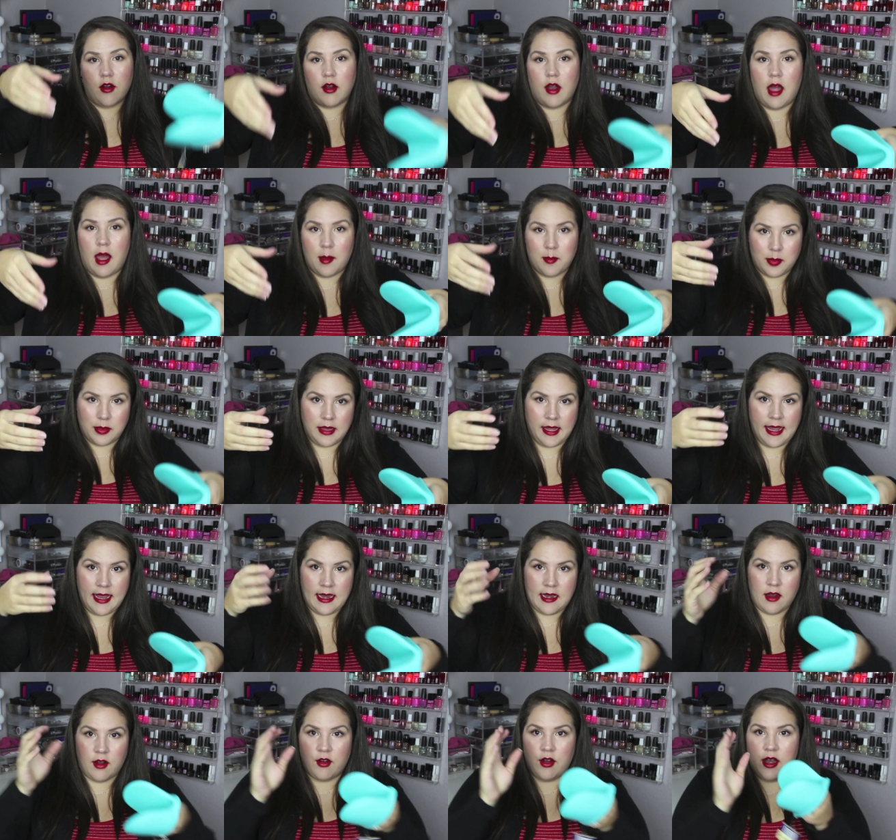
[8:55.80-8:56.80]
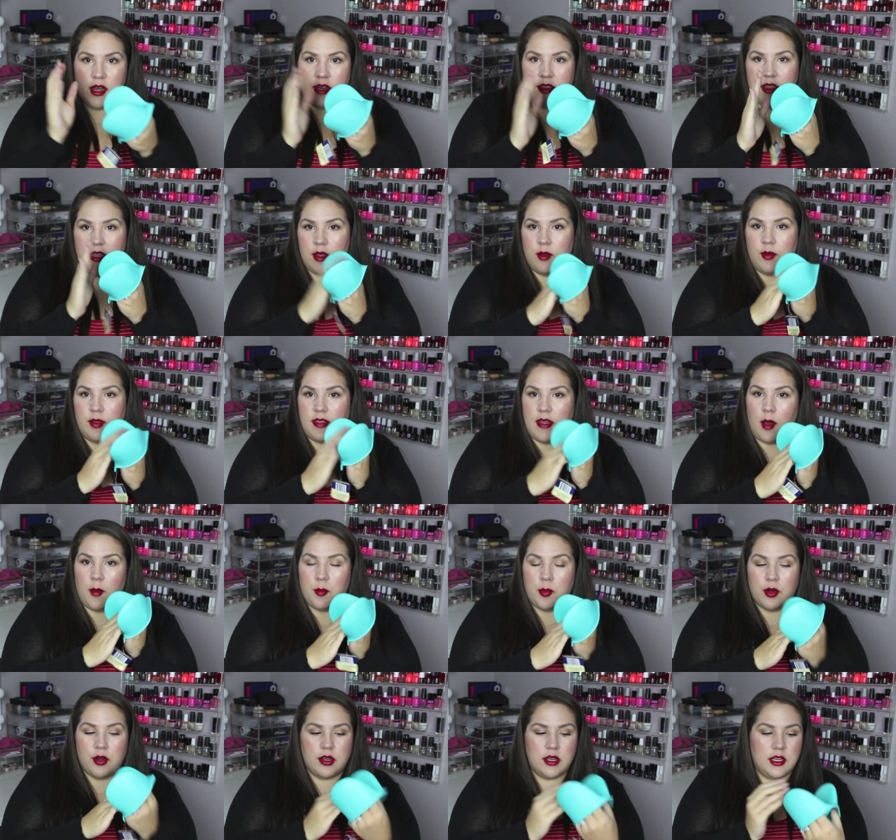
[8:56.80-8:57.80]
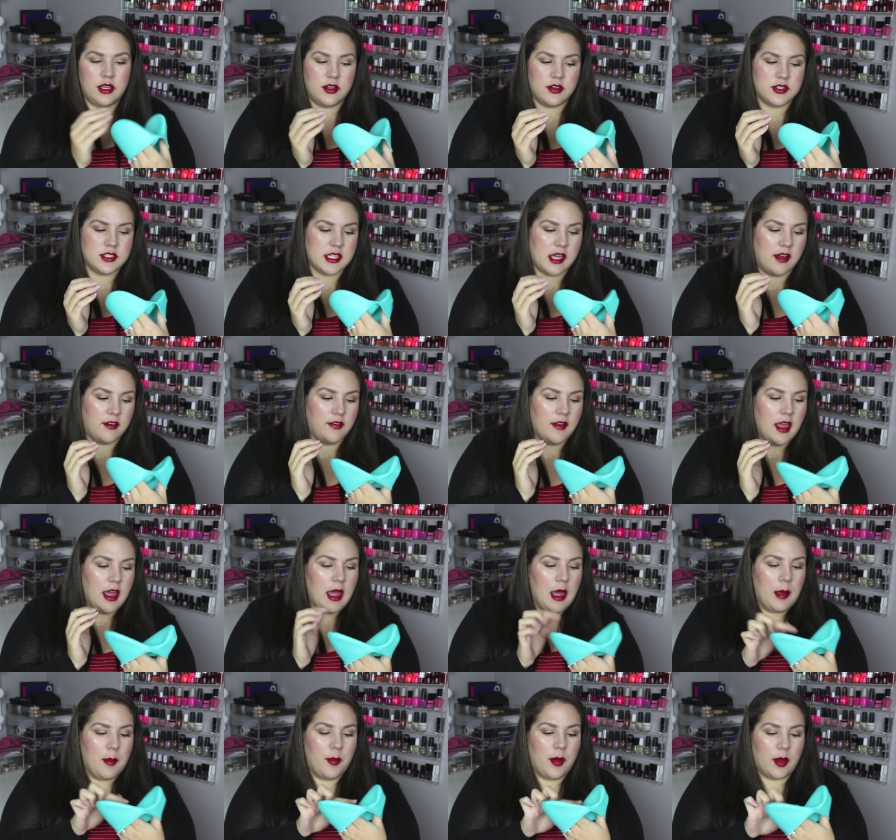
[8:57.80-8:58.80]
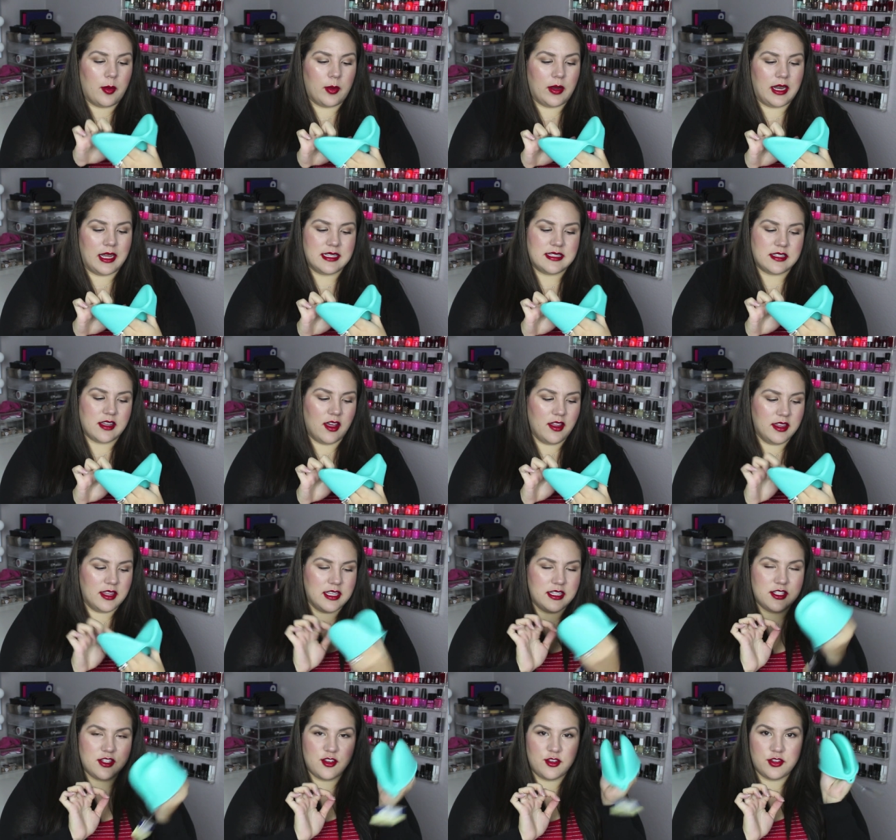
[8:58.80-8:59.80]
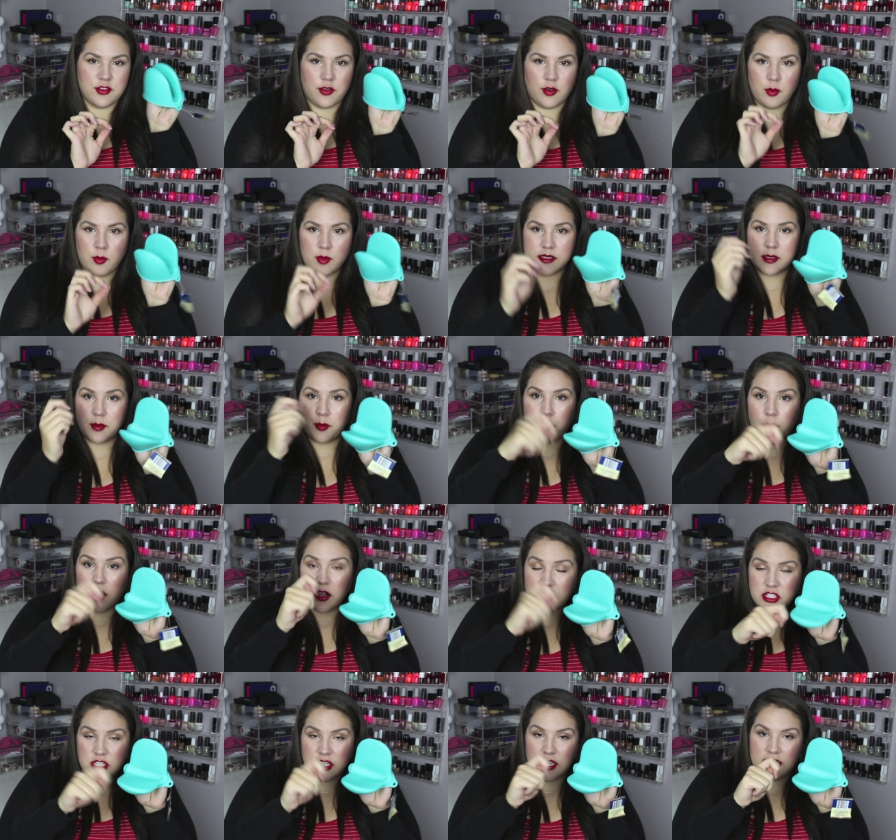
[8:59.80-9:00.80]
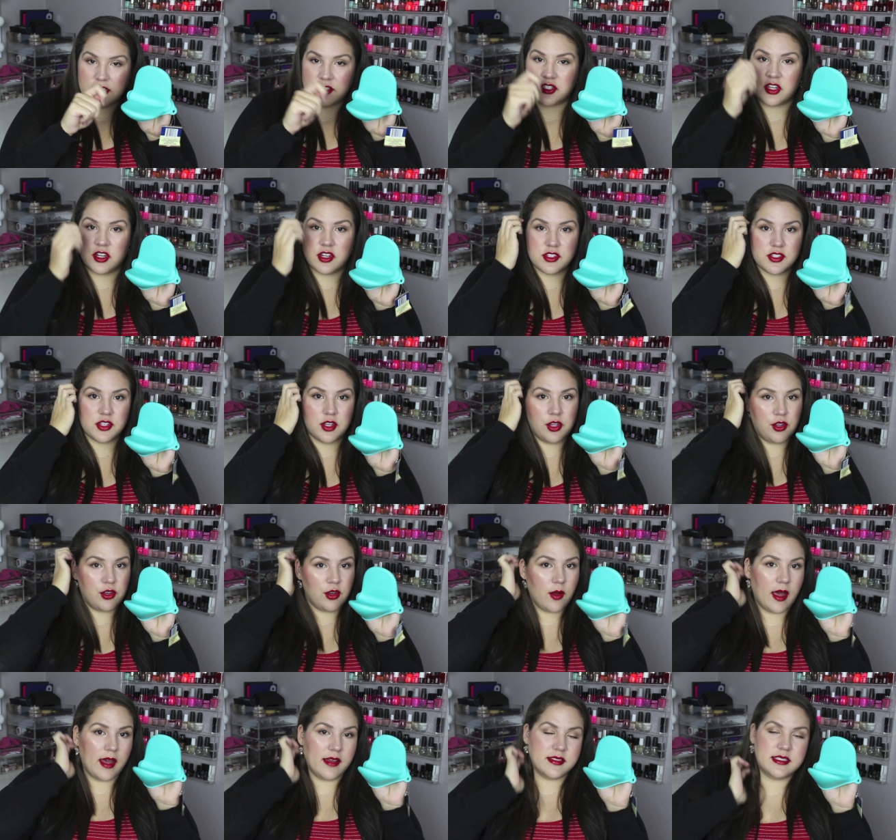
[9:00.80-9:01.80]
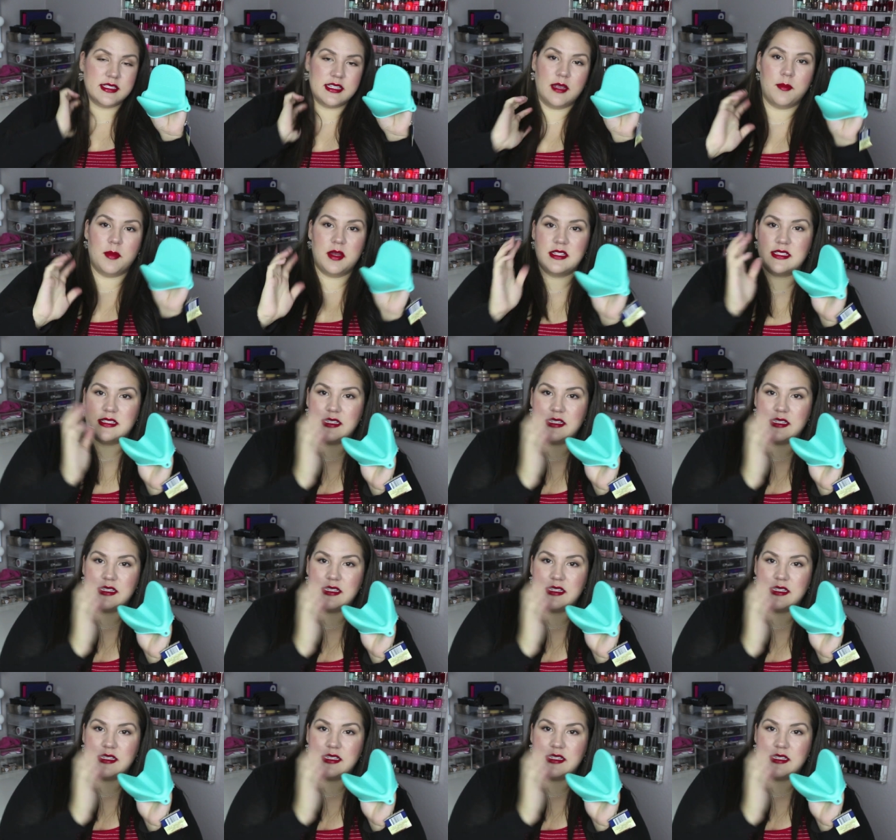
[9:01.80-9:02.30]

or a hot plate or anything without burning yourself. But what I saw this used for was a brush cleanser. So you know how Sigma